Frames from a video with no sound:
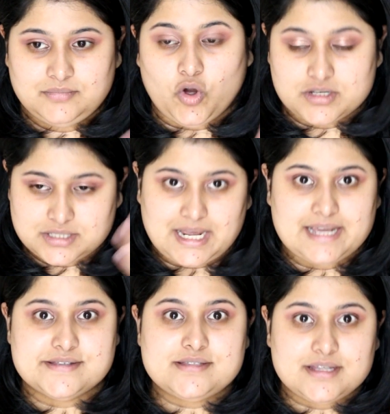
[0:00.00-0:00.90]

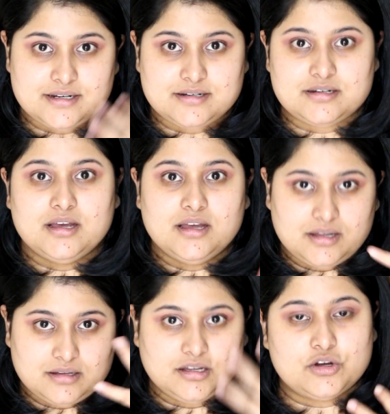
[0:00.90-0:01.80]
oxidizes and it
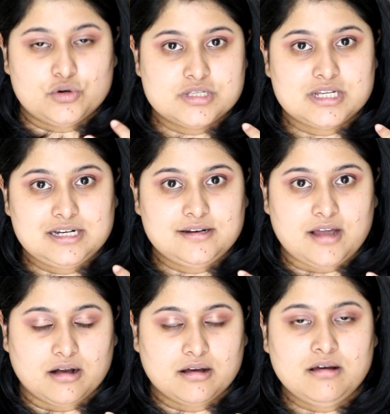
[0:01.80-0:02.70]
goes a little
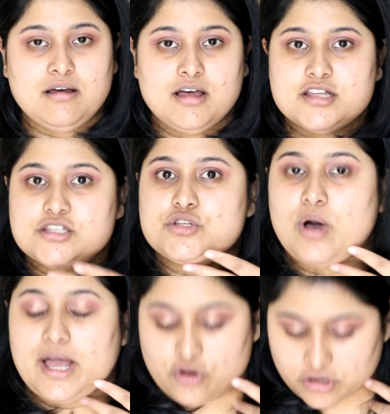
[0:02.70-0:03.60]
darker.
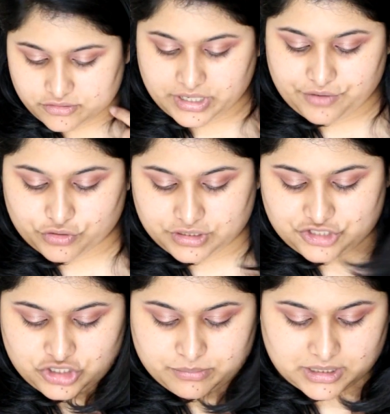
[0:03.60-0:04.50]
So I got
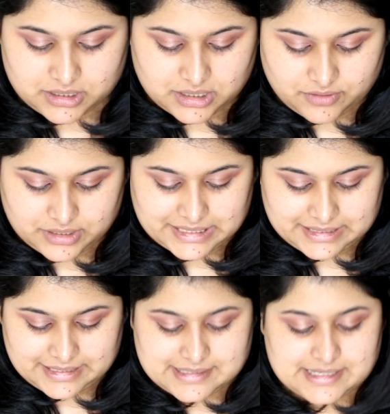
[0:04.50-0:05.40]
340G Baklava
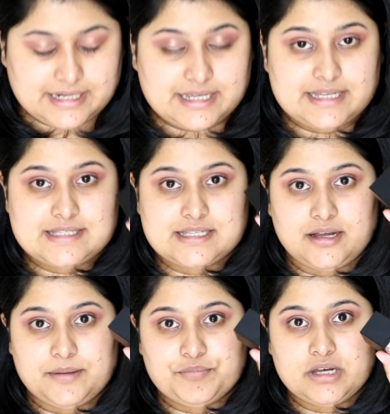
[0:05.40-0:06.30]
that they said is
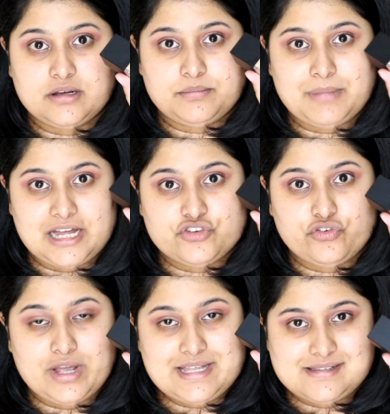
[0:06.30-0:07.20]
a match
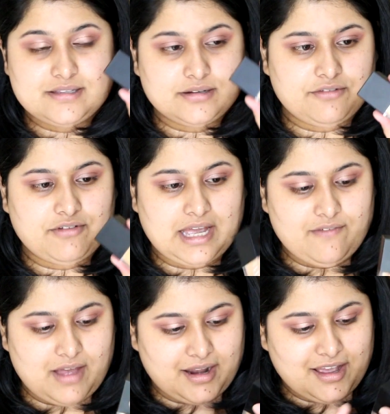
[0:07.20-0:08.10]
for NC35,
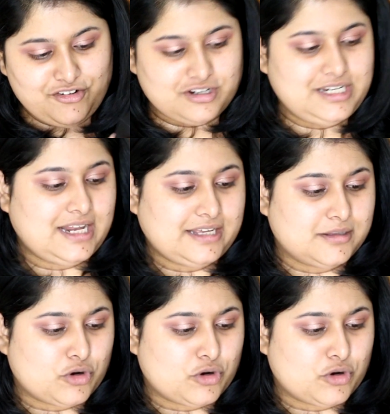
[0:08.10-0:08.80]
and I really like the